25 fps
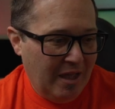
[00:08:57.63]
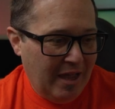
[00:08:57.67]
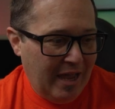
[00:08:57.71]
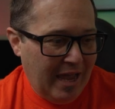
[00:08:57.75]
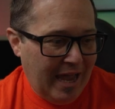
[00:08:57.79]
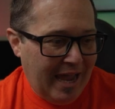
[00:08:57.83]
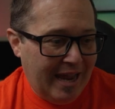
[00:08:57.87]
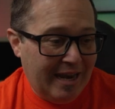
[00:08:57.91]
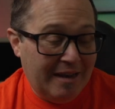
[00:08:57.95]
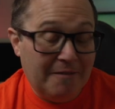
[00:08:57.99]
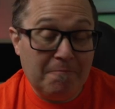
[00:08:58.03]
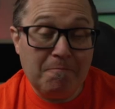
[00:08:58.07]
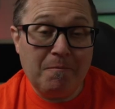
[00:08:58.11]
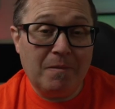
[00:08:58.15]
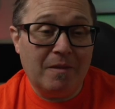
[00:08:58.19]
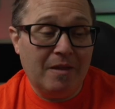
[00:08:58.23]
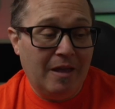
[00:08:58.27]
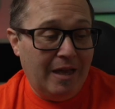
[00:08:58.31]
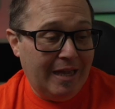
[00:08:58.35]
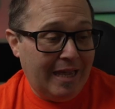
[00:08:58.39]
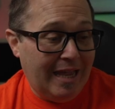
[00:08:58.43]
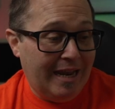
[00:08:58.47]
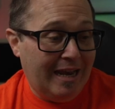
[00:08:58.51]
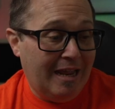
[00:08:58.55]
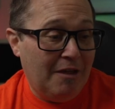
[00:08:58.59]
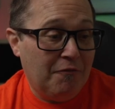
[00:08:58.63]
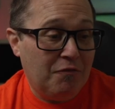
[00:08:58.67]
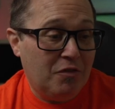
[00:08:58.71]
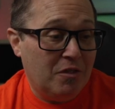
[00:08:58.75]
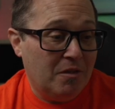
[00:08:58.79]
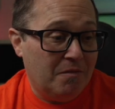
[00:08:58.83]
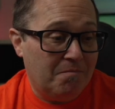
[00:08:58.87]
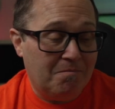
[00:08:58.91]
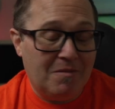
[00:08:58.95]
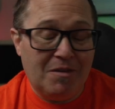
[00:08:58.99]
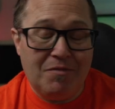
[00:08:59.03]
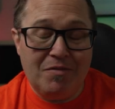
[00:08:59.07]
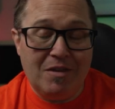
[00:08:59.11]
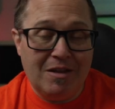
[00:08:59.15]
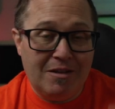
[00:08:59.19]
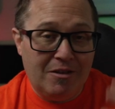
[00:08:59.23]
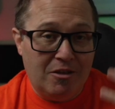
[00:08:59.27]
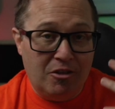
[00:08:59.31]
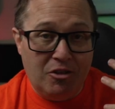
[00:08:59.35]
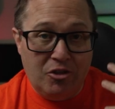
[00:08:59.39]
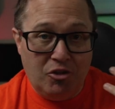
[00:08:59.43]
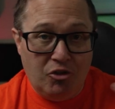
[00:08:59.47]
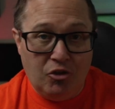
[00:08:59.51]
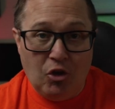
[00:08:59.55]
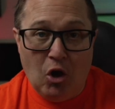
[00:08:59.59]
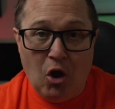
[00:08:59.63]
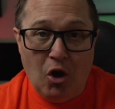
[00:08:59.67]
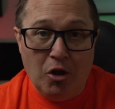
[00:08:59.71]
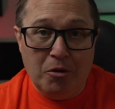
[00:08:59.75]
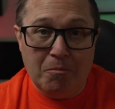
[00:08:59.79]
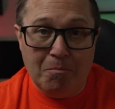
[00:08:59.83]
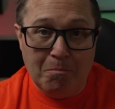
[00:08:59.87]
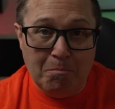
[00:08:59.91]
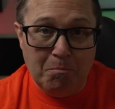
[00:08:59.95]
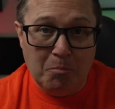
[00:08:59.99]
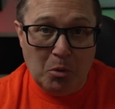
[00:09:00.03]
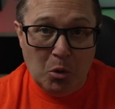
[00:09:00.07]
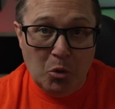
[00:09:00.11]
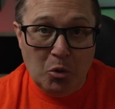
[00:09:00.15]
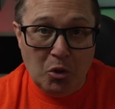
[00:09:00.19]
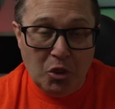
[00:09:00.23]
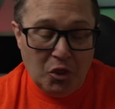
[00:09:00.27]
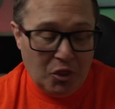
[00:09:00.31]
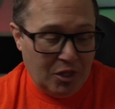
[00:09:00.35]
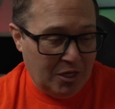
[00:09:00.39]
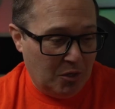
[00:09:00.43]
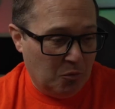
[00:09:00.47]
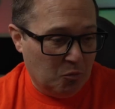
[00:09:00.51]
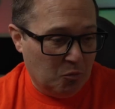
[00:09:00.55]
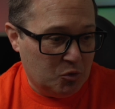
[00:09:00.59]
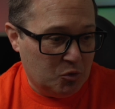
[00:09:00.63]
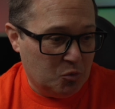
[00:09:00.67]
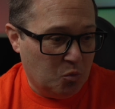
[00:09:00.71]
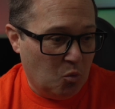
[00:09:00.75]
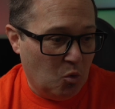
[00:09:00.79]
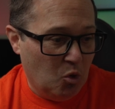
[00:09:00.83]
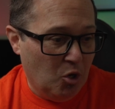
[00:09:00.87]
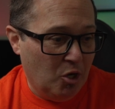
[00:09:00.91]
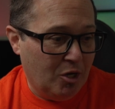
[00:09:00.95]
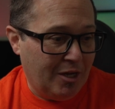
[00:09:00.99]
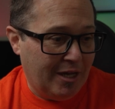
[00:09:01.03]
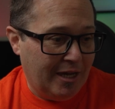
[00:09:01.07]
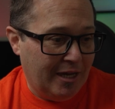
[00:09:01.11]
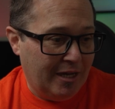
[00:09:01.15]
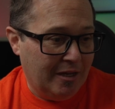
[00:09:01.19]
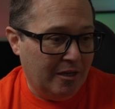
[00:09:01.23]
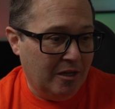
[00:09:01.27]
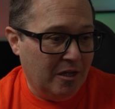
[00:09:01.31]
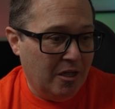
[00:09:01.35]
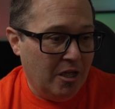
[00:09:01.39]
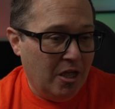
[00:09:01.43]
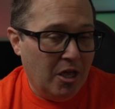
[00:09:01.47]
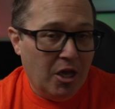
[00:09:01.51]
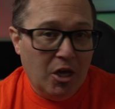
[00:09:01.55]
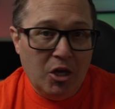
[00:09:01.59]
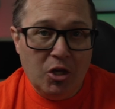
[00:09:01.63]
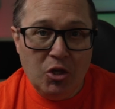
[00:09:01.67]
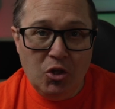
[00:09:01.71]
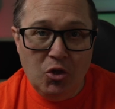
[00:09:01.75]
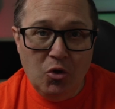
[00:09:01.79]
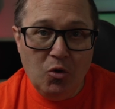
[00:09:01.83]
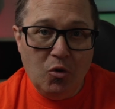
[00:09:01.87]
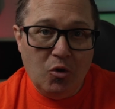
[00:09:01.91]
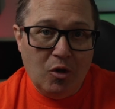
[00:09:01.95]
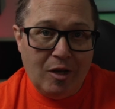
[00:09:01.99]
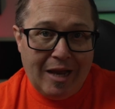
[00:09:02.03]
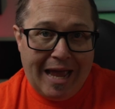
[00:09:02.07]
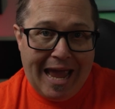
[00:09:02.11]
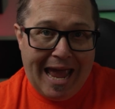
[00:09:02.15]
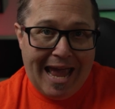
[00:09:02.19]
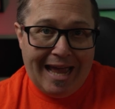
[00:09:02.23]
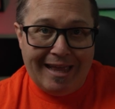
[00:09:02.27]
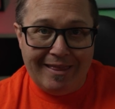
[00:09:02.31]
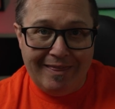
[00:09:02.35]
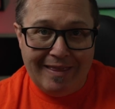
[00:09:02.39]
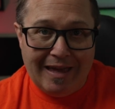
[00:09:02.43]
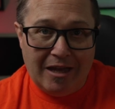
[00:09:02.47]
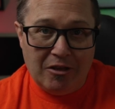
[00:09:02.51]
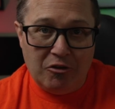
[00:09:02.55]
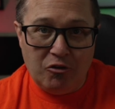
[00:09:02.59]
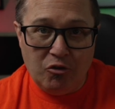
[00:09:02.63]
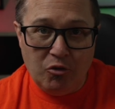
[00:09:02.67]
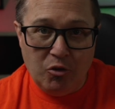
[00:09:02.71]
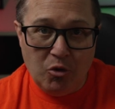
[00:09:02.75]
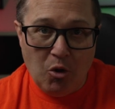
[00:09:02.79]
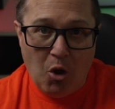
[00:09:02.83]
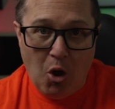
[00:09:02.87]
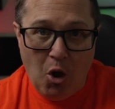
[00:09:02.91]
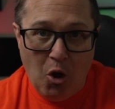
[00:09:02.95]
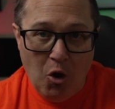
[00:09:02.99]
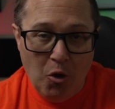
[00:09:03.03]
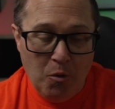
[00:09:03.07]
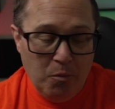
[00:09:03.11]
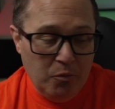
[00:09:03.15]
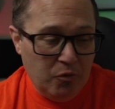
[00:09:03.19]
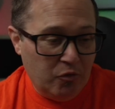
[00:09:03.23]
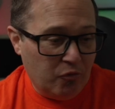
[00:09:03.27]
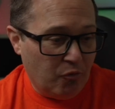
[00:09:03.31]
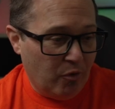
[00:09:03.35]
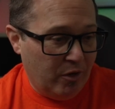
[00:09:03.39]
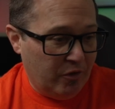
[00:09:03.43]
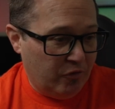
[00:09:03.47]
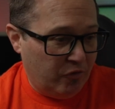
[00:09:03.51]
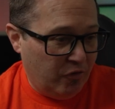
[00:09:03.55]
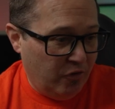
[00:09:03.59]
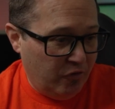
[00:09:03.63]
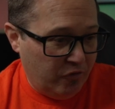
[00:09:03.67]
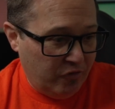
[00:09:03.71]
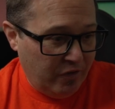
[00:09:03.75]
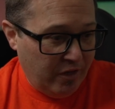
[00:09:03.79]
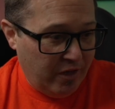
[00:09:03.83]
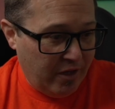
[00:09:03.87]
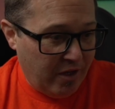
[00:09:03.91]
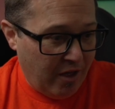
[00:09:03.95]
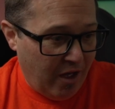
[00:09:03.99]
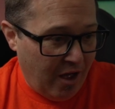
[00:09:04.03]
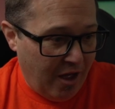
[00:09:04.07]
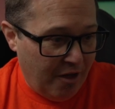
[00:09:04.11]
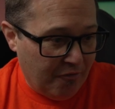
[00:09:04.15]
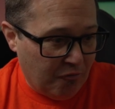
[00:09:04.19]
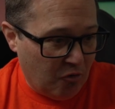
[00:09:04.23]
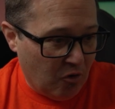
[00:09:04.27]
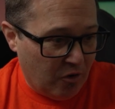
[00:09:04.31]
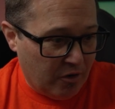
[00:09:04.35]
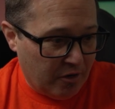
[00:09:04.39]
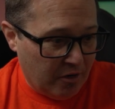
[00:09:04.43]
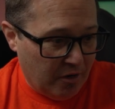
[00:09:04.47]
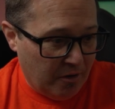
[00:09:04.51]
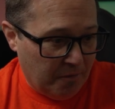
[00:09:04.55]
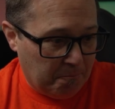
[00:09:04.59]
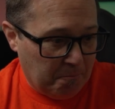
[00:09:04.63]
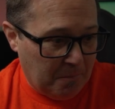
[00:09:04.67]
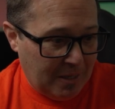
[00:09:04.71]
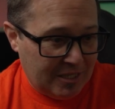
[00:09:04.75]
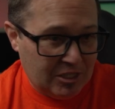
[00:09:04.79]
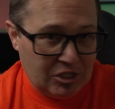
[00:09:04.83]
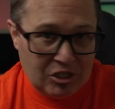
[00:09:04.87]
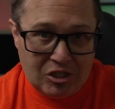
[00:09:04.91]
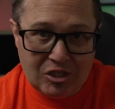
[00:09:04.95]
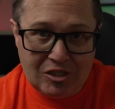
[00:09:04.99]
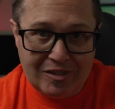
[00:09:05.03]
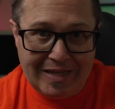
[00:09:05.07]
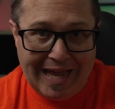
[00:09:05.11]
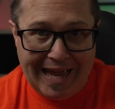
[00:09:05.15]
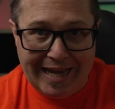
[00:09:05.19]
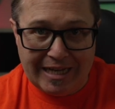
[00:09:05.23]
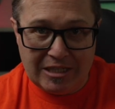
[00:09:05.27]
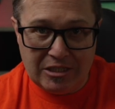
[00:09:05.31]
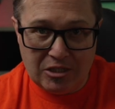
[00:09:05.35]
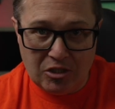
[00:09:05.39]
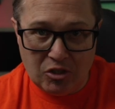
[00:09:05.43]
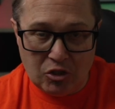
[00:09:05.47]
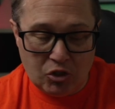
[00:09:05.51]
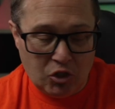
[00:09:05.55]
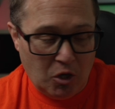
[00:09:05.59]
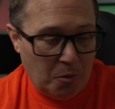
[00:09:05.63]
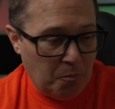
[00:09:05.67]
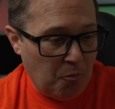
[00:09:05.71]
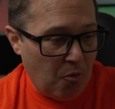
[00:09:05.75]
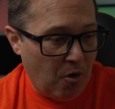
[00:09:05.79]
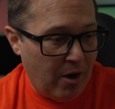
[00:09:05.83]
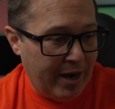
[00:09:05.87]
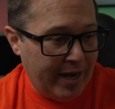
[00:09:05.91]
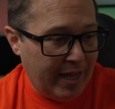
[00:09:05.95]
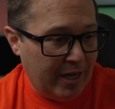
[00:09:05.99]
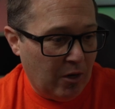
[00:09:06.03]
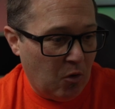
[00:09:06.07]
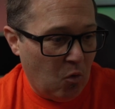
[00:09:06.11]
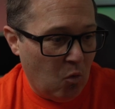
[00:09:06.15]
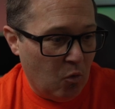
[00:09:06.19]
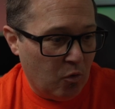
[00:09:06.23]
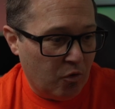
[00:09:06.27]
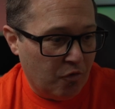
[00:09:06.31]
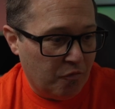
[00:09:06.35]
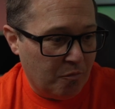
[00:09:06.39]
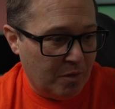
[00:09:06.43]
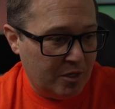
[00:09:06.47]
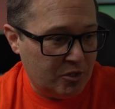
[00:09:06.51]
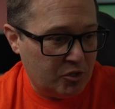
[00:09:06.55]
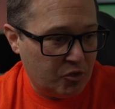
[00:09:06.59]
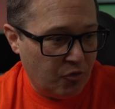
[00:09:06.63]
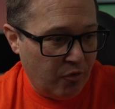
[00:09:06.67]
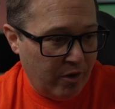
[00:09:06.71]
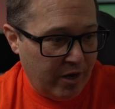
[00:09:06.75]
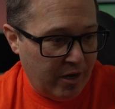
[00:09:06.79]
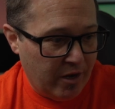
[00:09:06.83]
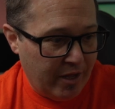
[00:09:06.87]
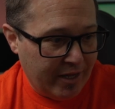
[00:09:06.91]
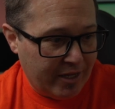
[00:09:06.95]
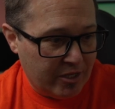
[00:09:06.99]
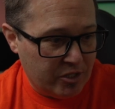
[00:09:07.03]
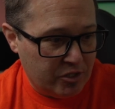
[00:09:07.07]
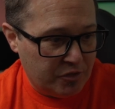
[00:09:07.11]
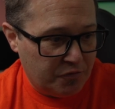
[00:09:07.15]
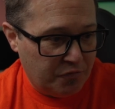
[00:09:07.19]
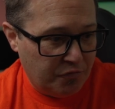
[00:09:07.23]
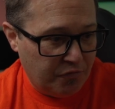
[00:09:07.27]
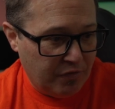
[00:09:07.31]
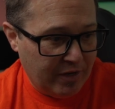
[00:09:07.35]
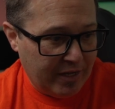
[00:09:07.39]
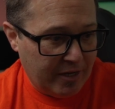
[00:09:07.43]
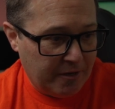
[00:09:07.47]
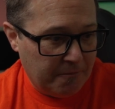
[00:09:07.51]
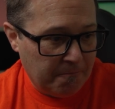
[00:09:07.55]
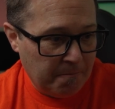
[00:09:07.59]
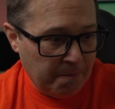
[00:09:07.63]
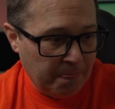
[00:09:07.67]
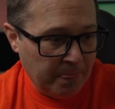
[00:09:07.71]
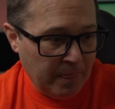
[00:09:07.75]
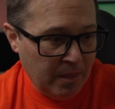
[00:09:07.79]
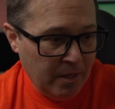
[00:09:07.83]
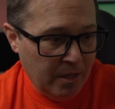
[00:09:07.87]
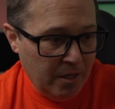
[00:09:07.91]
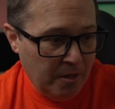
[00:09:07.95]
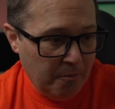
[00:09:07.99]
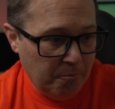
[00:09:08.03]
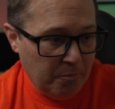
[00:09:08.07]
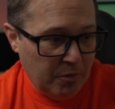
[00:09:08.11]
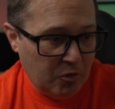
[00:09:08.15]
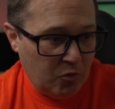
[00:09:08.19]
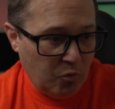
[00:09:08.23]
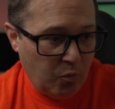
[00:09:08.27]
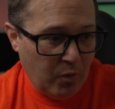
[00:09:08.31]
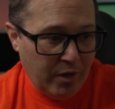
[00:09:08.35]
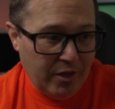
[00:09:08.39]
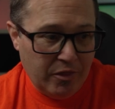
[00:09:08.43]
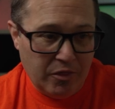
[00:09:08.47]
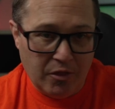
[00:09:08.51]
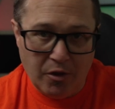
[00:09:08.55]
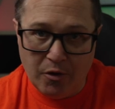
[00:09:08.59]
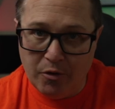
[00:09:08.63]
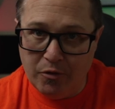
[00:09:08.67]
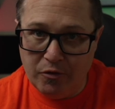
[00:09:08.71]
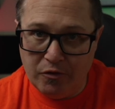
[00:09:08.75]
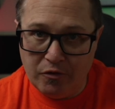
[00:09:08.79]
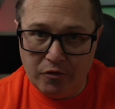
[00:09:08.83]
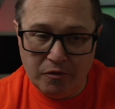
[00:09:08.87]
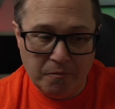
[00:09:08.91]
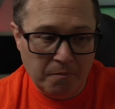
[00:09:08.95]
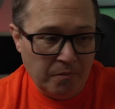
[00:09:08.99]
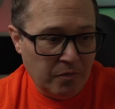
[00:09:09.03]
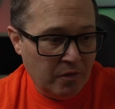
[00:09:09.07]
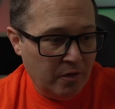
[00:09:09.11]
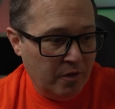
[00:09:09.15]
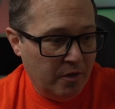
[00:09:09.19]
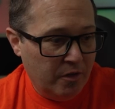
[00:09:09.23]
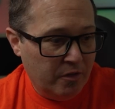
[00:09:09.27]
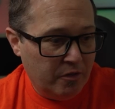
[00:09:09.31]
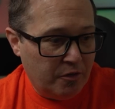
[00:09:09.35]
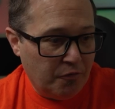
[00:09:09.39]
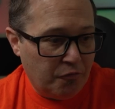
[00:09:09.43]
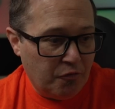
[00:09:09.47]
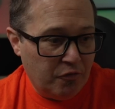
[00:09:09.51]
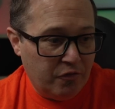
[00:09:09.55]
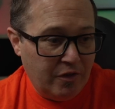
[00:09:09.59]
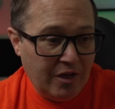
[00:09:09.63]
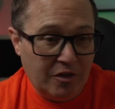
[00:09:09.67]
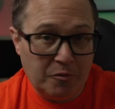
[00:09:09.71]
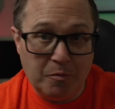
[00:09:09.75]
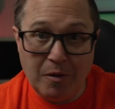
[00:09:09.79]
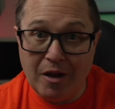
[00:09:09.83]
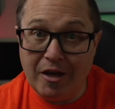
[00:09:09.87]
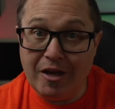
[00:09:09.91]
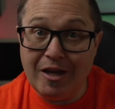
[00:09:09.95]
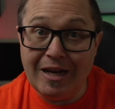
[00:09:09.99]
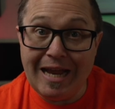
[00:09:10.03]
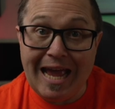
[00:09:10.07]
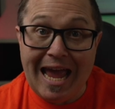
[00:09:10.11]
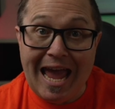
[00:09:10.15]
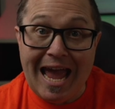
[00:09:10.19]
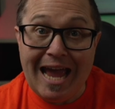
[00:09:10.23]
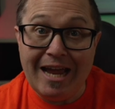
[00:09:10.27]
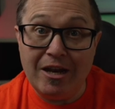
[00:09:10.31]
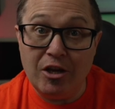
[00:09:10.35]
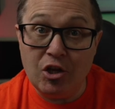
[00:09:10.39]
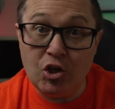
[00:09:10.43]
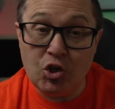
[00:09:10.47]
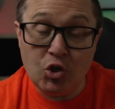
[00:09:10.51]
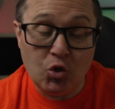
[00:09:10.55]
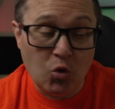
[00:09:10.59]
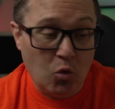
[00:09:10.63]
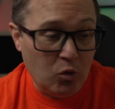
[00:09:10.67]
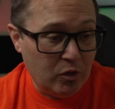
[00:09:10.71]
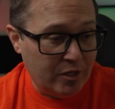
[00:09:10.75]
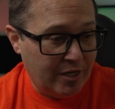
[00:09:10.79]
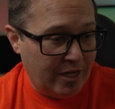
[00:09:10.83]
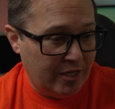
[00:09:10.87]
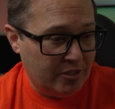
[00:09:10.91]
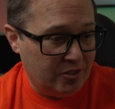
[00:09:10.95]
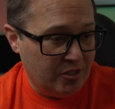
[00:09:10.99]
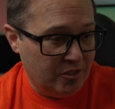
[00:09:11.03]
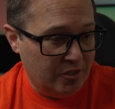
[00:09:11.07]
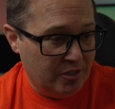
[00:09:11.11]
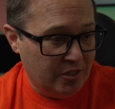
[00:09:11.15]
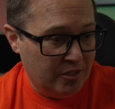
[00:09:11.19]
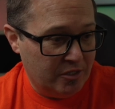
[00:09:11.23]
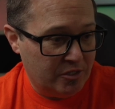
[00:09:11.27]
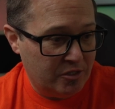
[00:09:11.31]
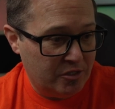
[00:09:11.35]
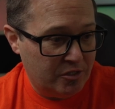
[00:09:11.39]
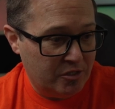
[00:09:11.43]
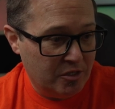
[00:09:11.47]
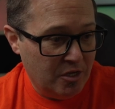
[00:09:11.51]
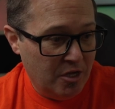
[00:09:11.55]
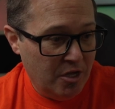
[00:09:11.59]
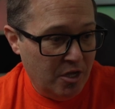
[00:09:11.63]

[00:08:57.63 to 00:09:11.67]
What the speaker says: And again, if the darn boot thing working, you could add that to your home screen. So you see how I've got a bunch of stacks in the top right hand corner of my screen, and I can just flick between those different stacks, but I could add a shortcut to this.